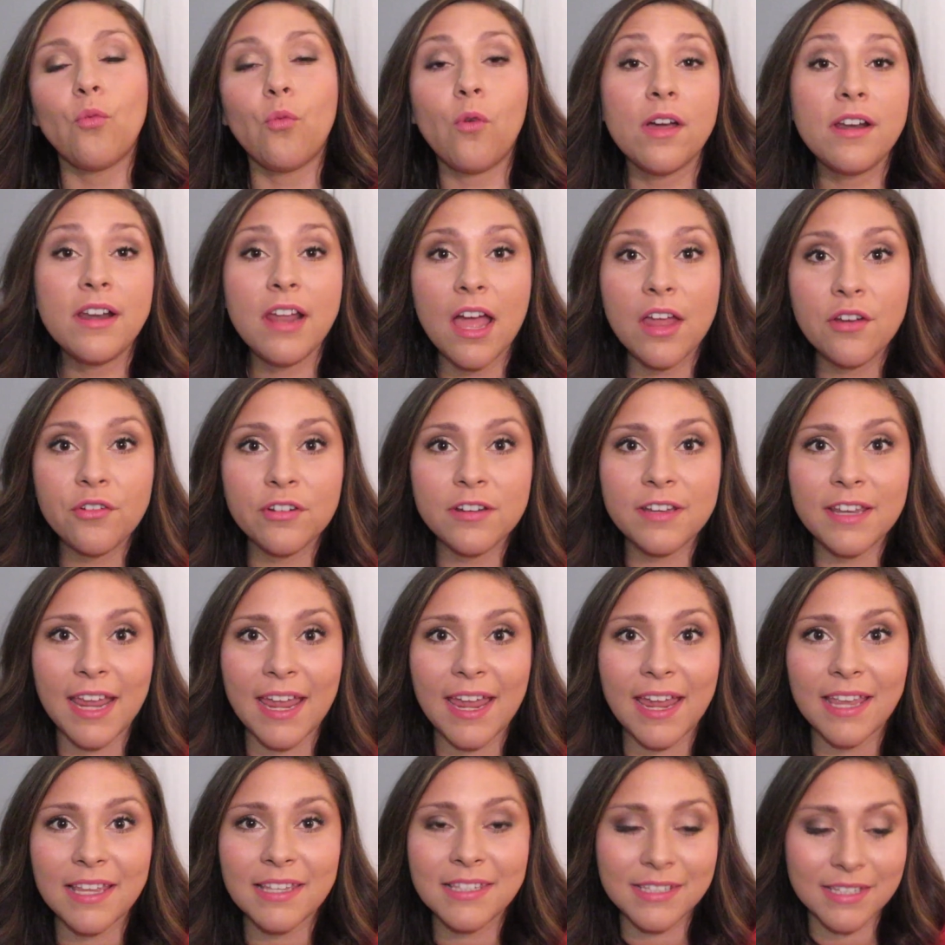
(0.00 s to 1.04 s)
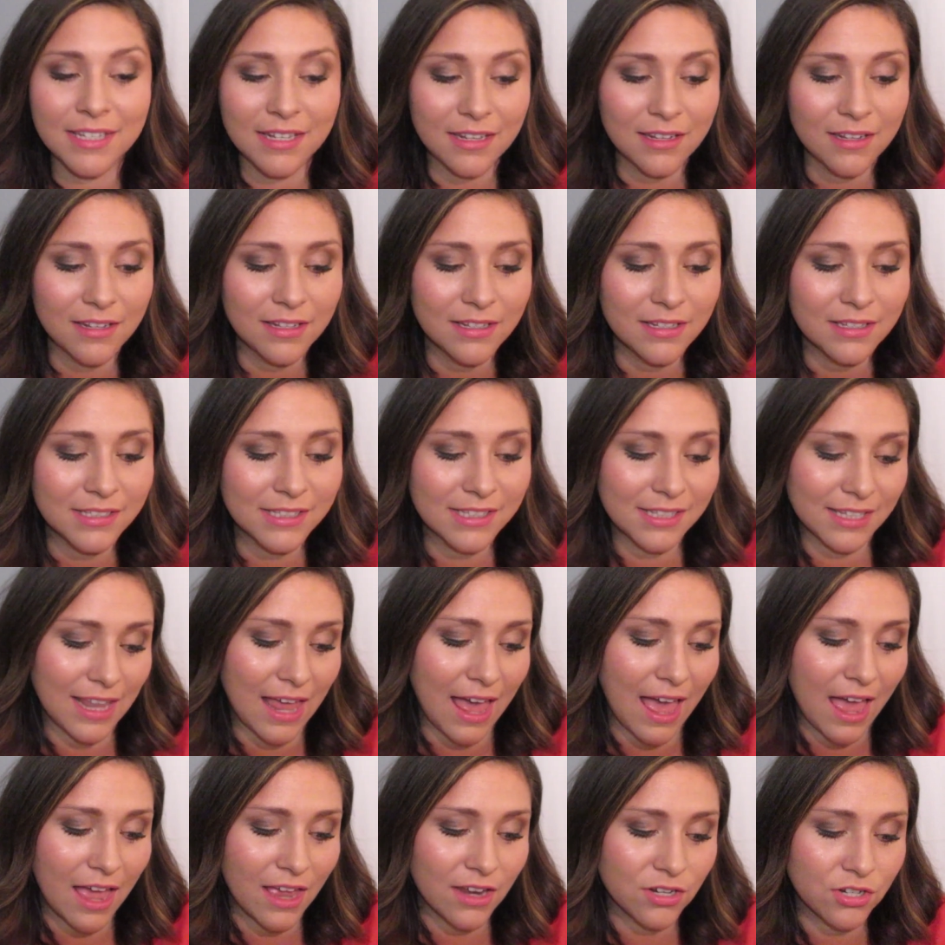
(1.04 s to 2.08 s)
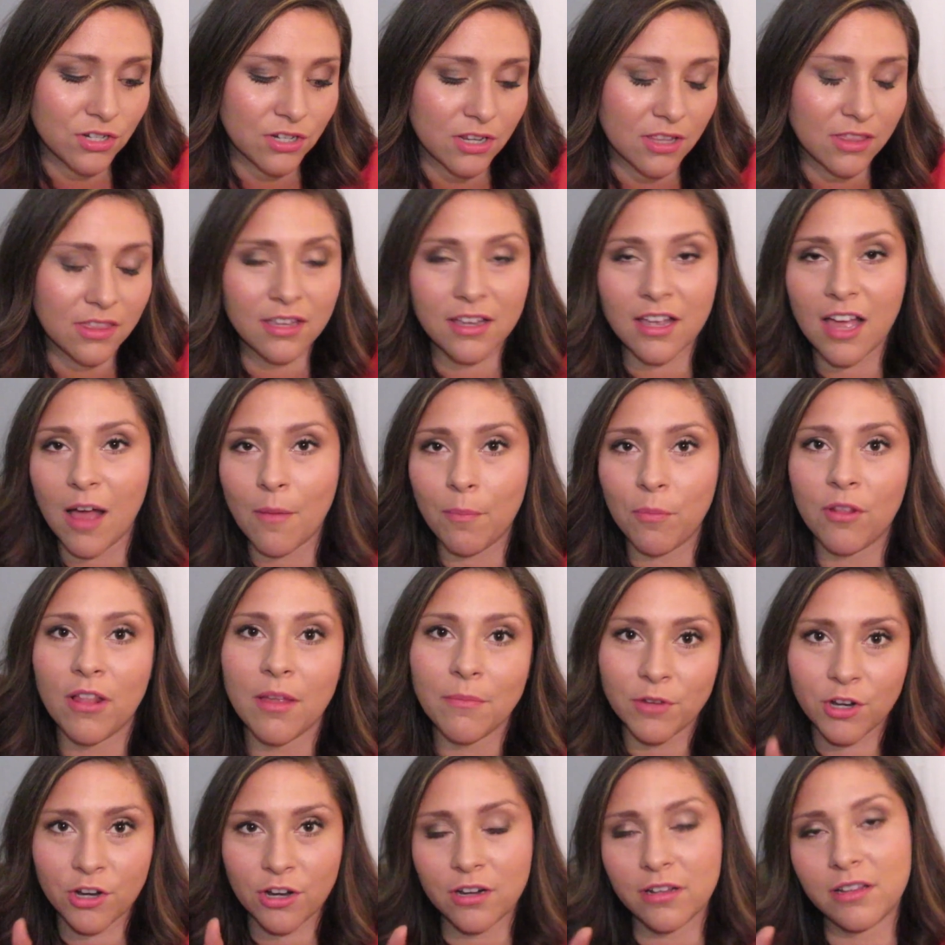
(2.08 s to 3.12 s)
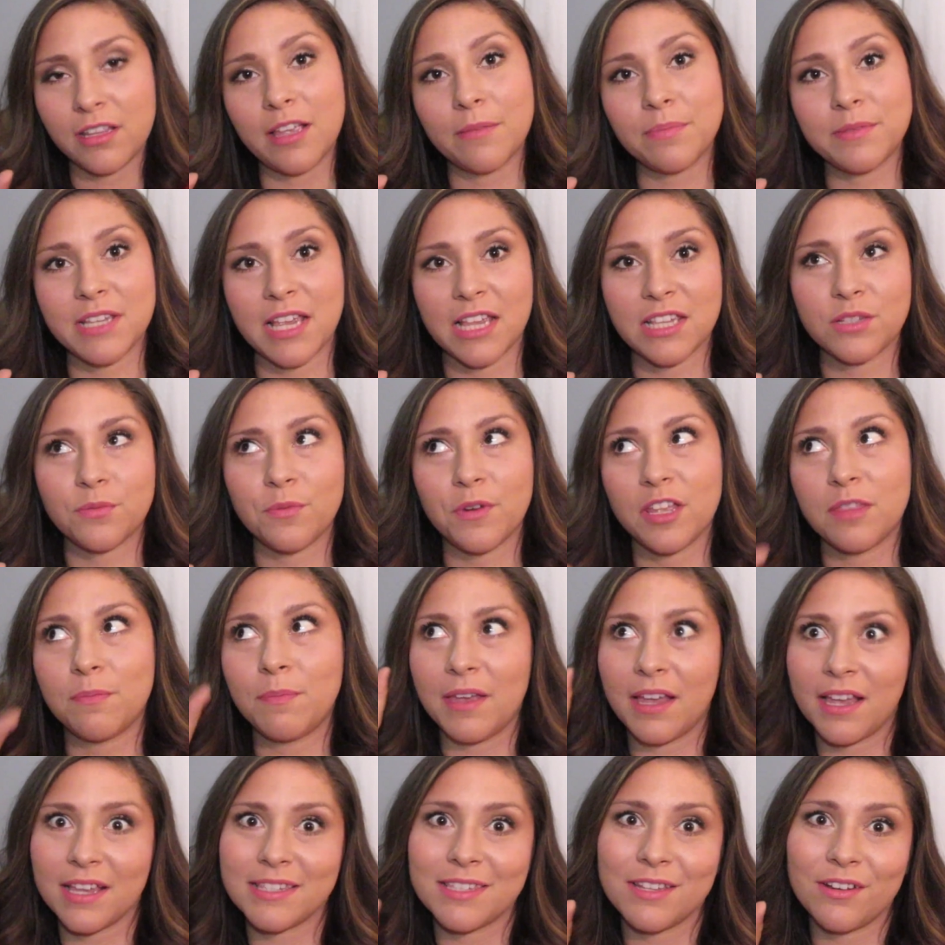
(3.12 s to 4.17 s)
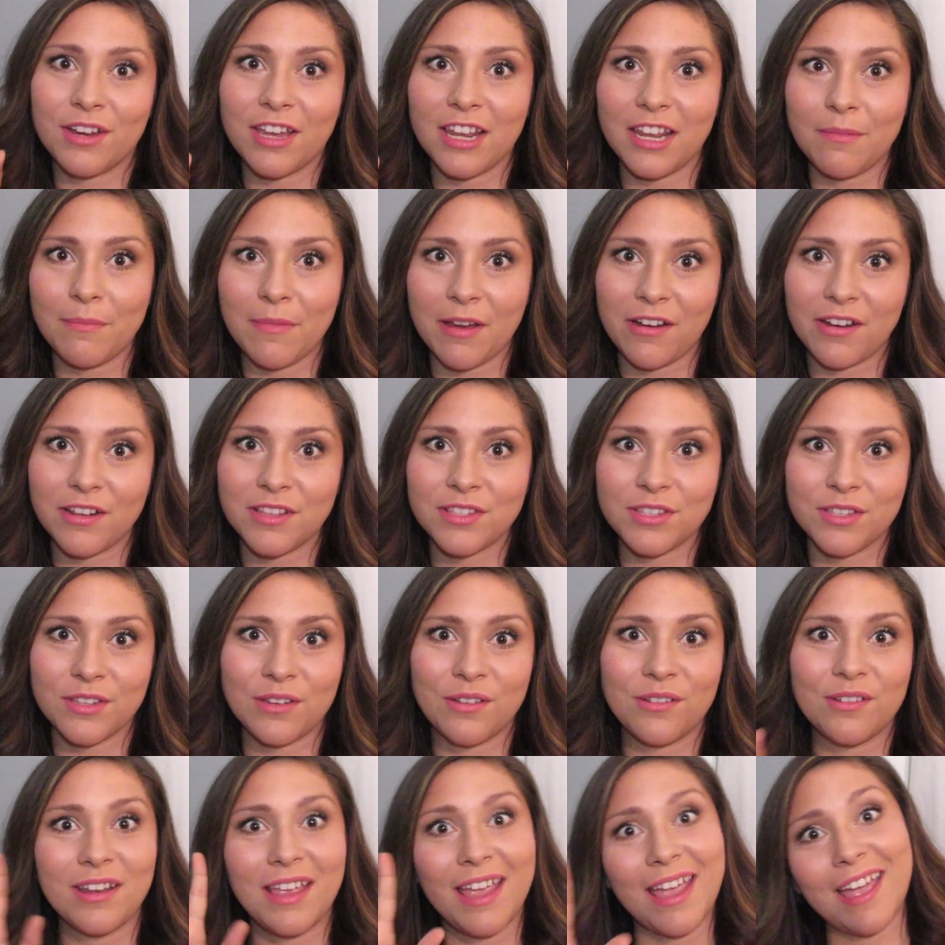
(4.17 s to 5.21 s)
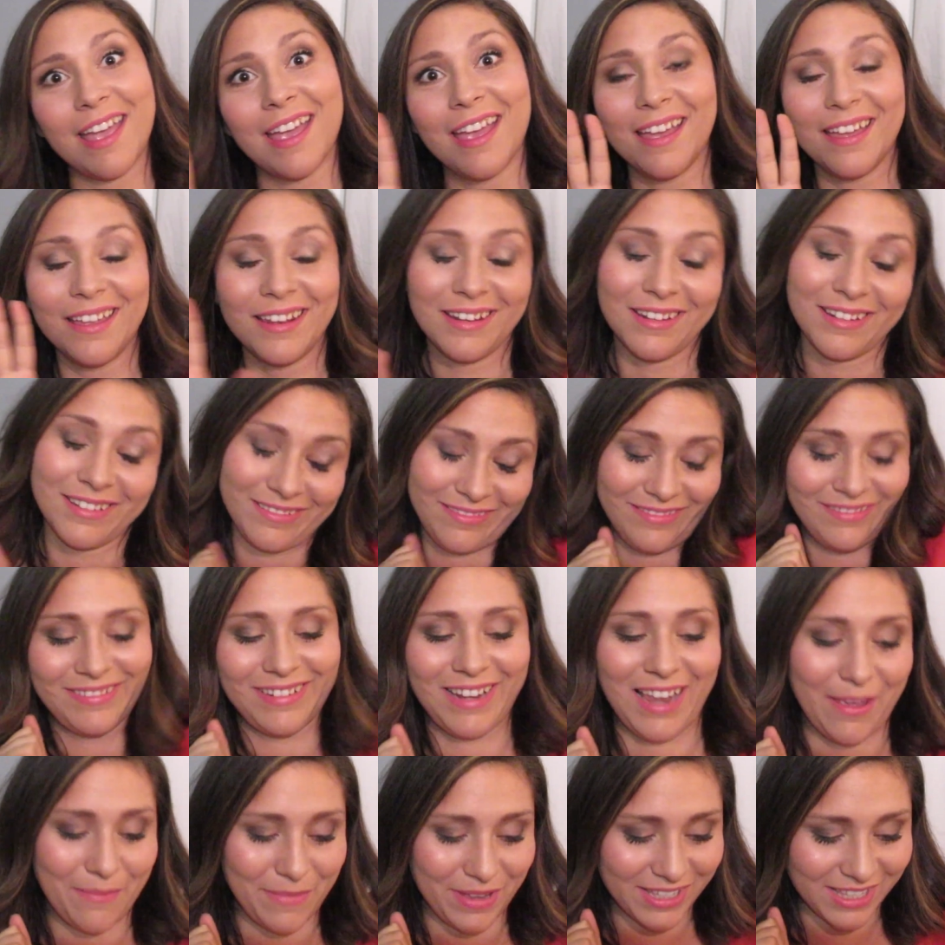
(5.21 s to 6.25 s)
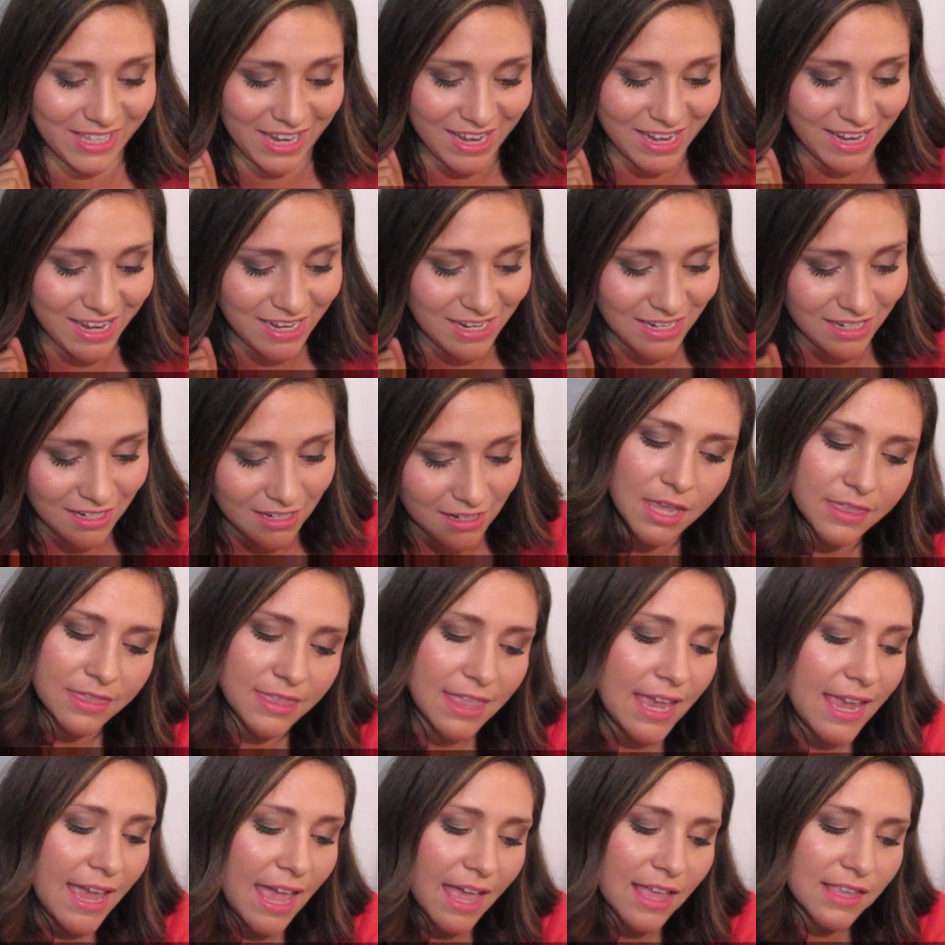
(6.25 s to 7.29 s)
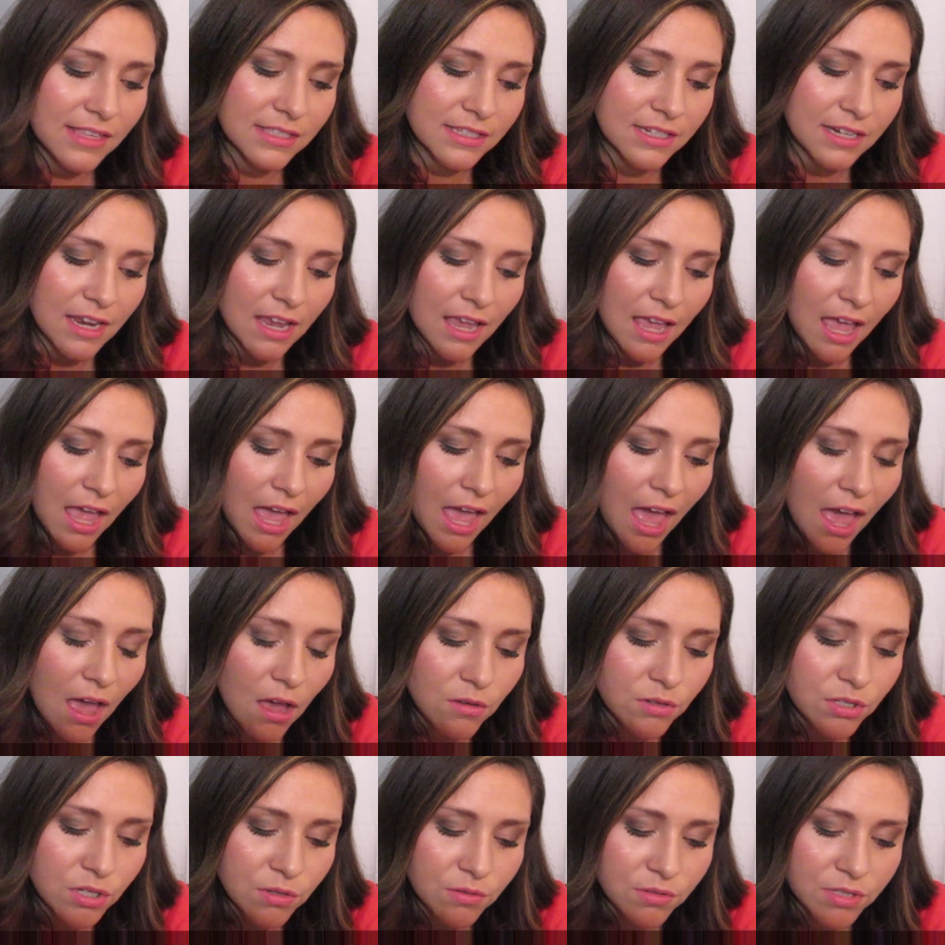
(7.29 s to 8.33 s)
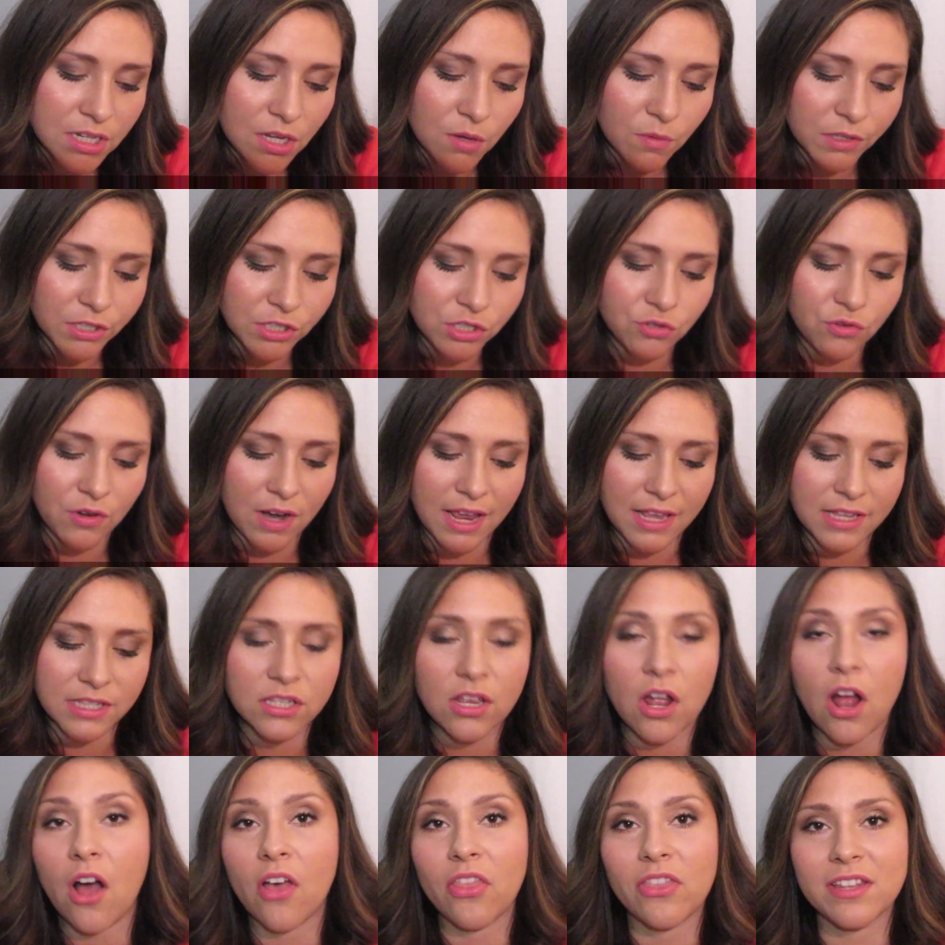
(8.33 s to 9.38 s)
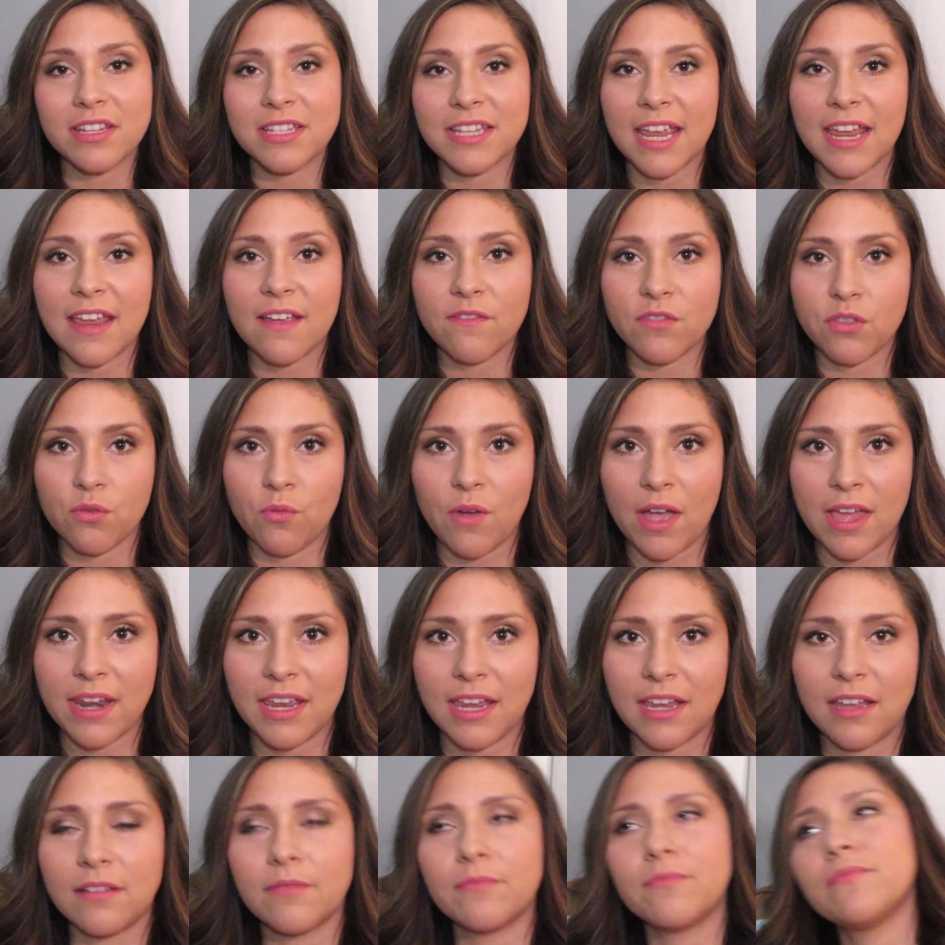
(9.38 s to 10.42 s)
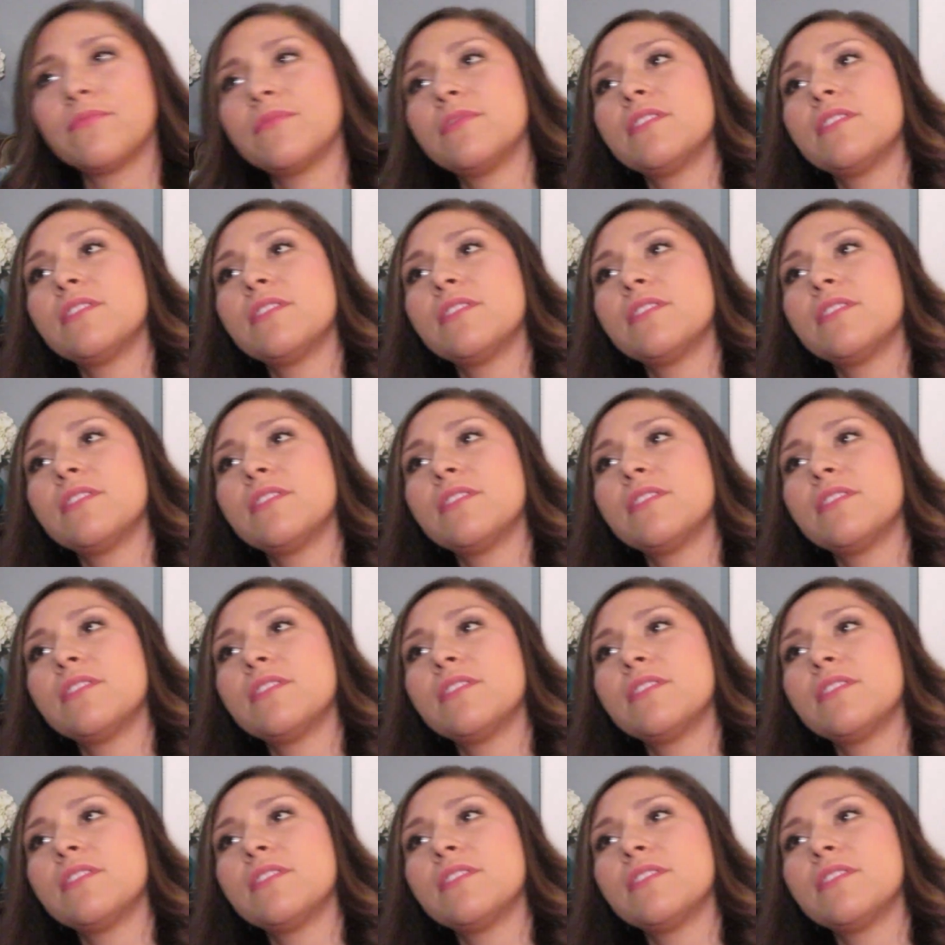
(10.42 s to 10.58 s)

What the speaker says: 100 days / the couple I'm currently obsessed with because they're getting married soon and I'm excited. They asked, how do you deal with stress on the day of the wedding?